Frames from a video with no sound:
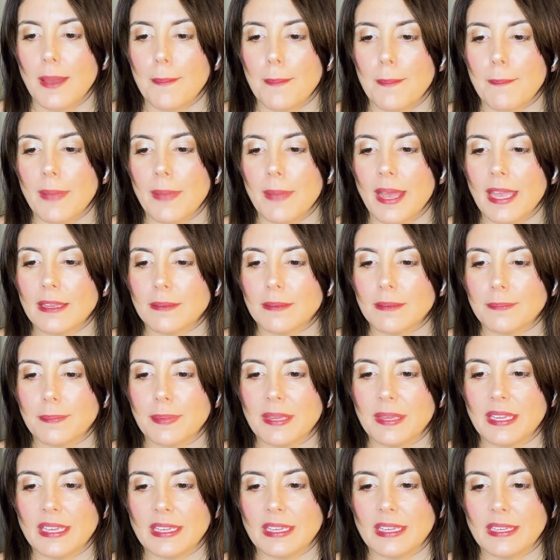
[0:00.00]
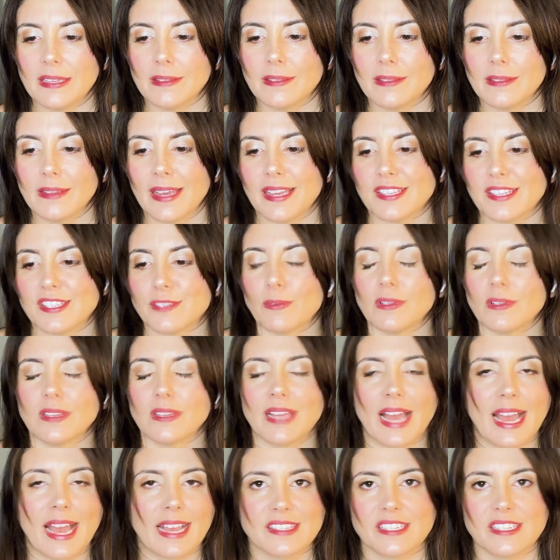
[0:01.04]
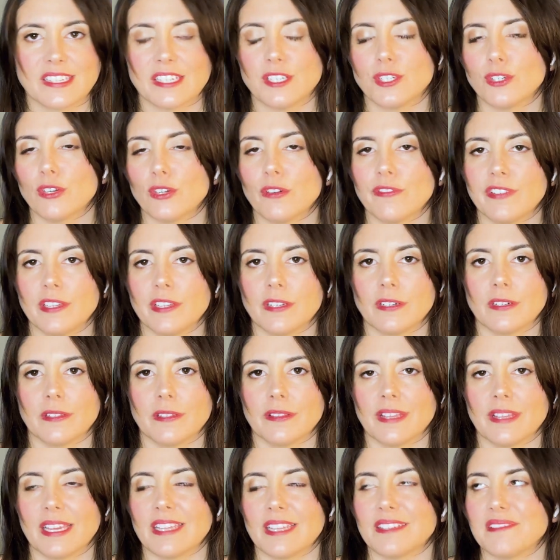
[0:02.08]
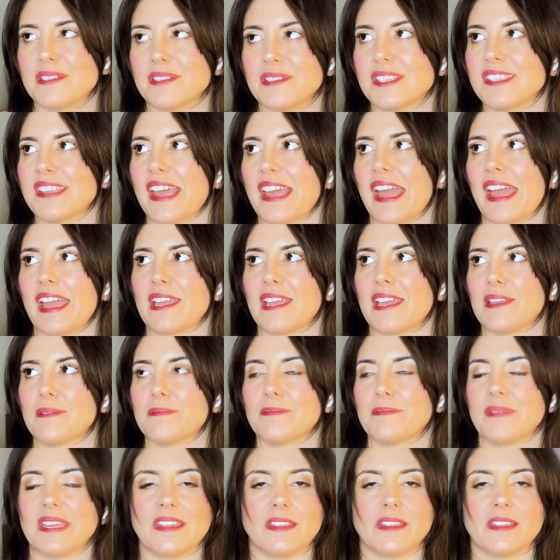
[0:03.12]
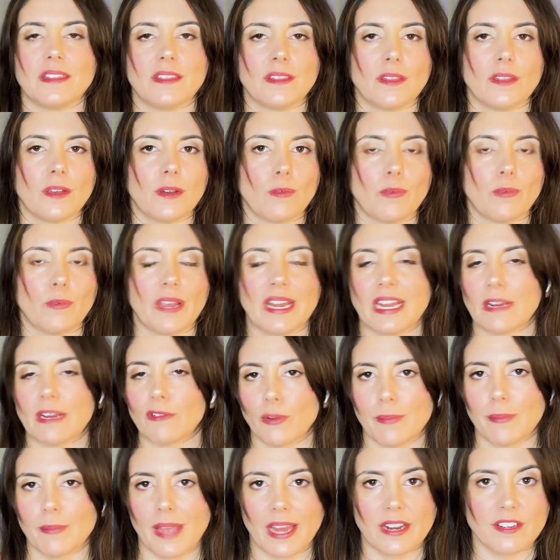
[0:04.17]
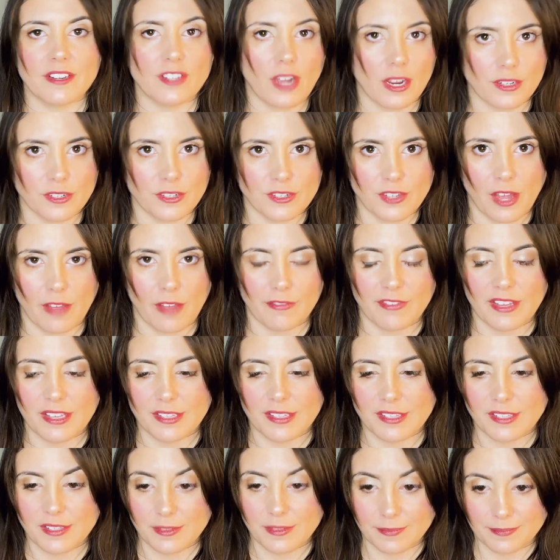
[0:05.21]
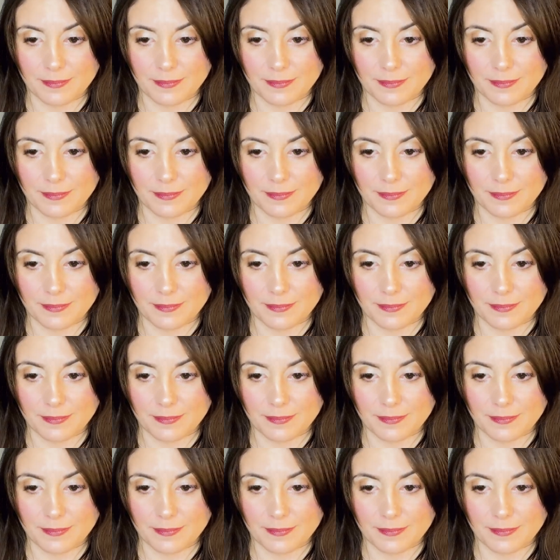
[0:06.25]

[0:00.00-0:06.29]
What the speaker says: might be less relaxed and jovial than, say, in the waiting room at a doctor's office.